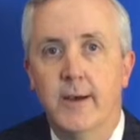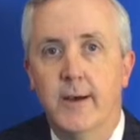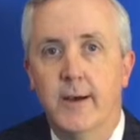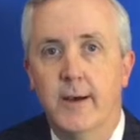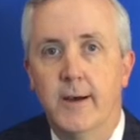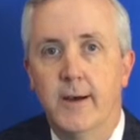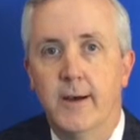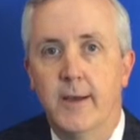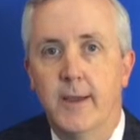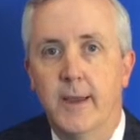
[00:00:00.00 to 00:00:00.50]

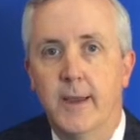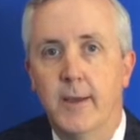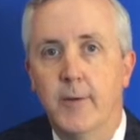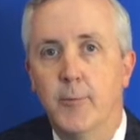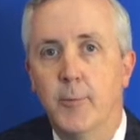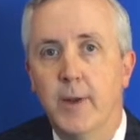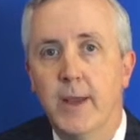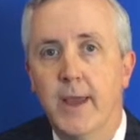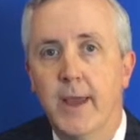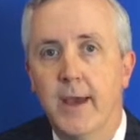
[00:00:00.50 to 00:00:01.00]

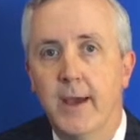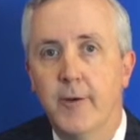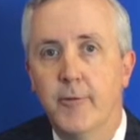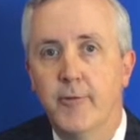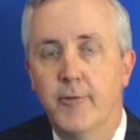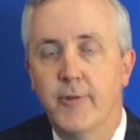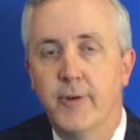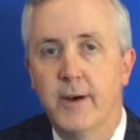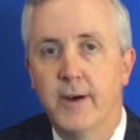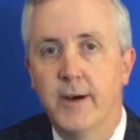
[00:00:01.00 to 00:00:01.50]
and we
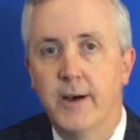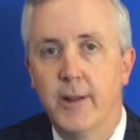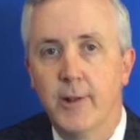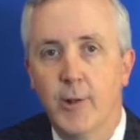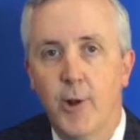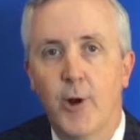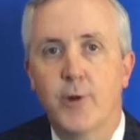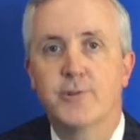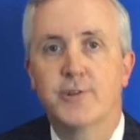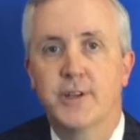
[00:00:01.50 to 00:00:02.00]
have a
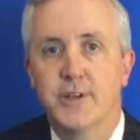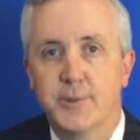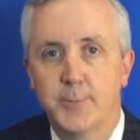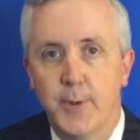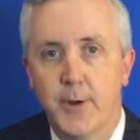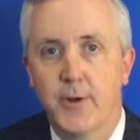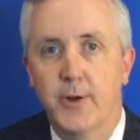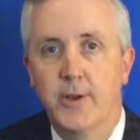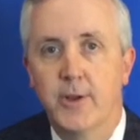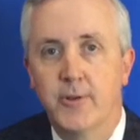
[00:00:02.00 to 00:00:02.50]
large
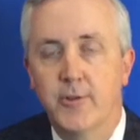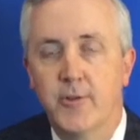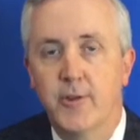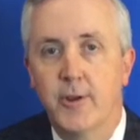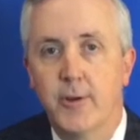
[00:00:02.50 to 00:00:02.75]
experience